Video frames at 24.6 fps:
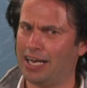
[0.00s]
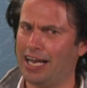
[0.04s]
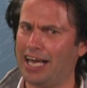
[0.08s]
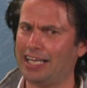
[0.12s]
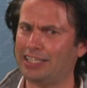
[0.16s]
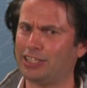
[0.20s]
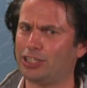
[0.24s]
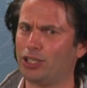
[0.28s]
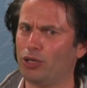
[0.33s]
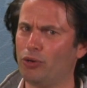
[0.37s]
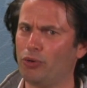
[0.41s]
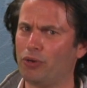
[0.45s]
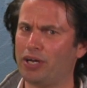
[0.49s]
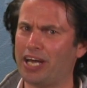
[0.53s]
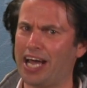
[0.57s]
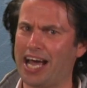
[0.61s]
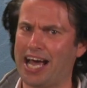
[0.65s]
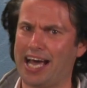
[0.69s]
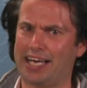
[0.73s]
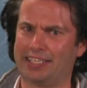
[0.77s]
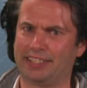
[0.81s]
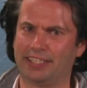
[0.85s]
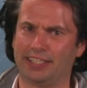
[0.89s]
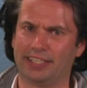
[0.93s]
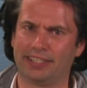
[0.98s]
Let's look
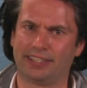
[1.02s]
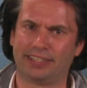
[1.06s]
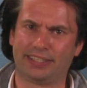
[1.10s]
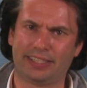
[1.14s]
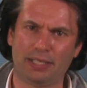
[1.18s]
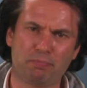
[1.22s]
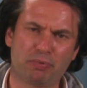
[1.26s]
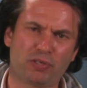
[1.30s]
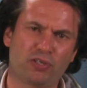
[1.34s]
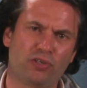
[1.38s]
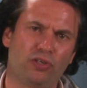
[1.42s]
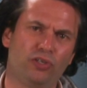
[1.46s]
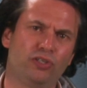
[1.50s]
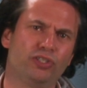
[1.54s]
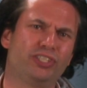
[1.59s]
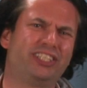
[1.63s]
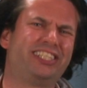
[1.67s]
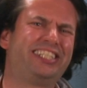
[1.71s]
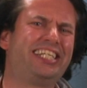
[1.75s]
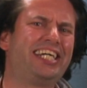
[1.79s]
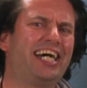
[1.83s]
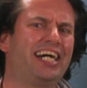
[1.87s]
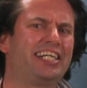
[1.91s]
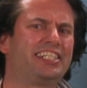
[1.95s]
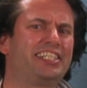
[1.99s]
at a typical
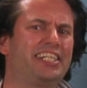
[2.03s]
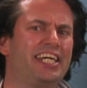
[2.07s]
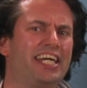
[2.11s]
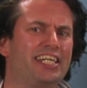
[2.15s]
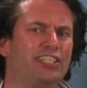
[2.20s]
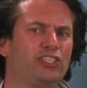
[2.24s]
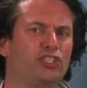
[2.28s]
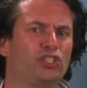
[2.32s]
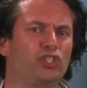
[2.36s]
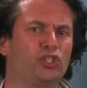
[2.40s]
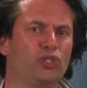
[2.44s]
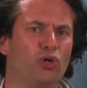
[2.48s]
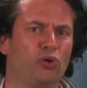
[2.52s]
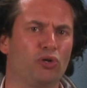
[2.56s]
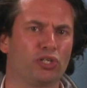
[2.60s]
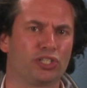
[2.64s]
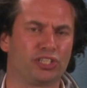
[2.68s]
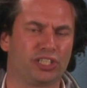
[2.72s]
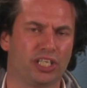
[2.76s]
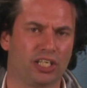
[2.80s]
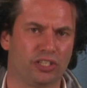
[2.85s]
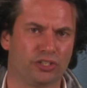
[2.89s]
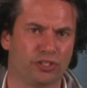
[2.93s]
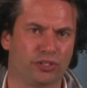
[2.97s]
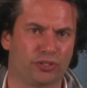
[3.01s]
CIGS solar
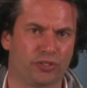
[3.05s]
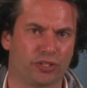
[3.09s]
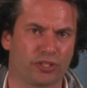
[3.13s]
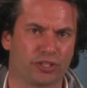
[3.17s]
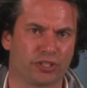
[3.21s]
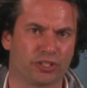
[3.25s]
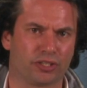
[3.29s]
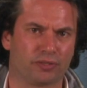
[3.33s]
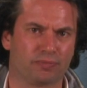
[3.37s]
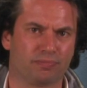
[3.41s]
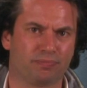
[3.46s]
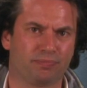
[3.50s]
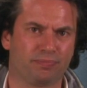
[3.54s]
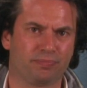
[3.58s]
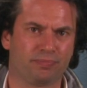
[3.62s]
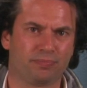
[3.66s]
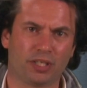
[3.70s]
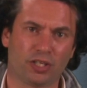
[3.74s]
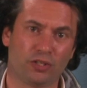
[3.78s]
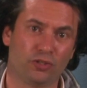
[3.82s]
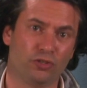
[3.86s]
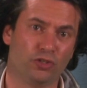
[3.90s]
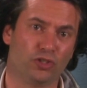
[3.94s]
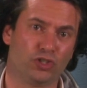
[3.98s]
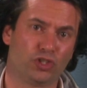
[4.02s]
cell structure.
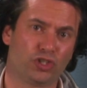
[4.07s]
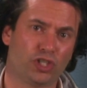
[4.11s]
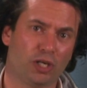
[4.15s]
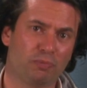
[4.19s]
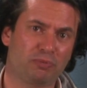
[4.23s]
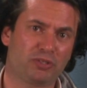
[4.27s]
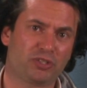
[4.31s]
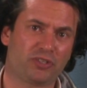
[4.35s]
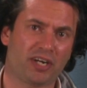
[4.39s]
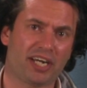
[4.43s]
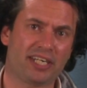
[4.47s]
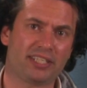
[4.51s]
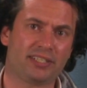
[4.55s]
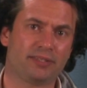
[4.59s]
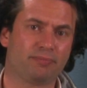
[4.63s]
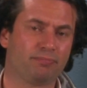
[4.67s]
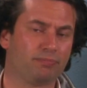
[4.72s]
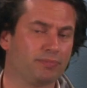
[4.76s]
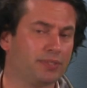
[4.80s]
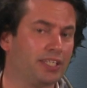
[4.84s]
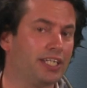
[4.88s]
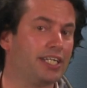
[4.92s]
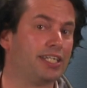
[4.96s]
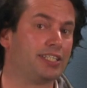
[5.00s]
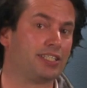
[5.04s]
The substrate
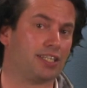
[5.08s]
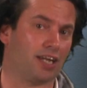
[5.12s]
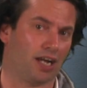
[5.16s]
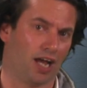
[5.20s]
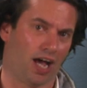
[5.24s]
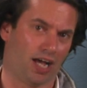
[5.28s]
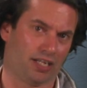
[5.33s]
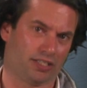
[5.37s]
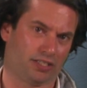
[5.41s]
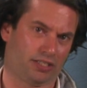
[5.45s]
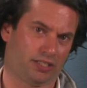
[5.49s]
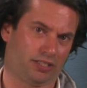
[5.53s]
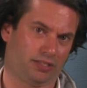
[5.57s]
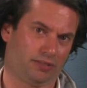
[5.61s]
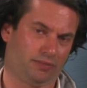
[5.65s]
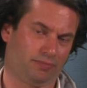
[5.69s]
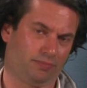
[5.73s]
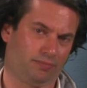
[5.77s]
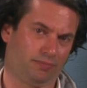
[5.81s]
is glass.